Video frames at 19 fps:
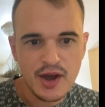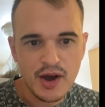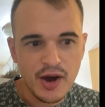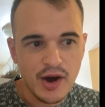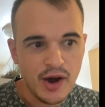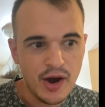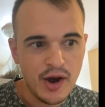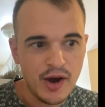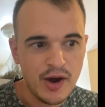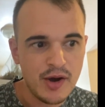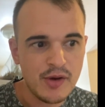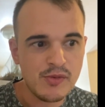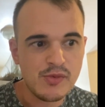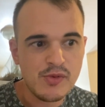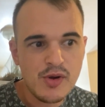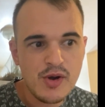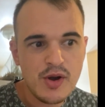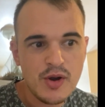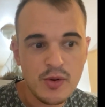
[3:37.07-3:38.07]
uh,
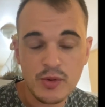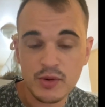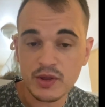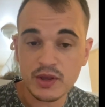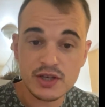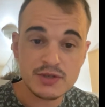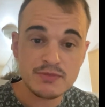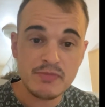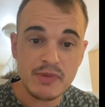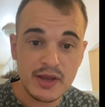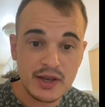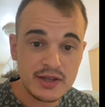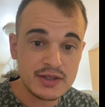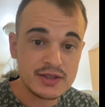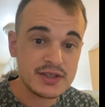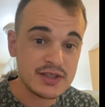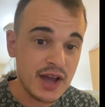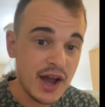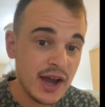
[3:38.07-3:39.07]
where they
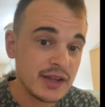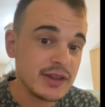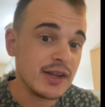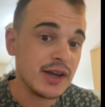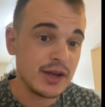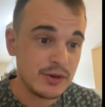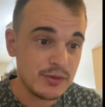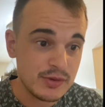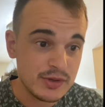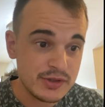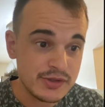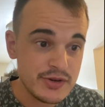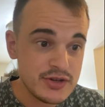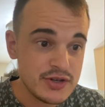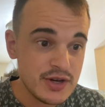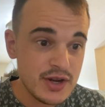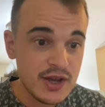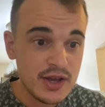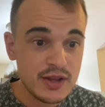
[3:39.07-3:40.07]
speak sign
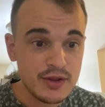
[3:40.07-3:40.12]
language,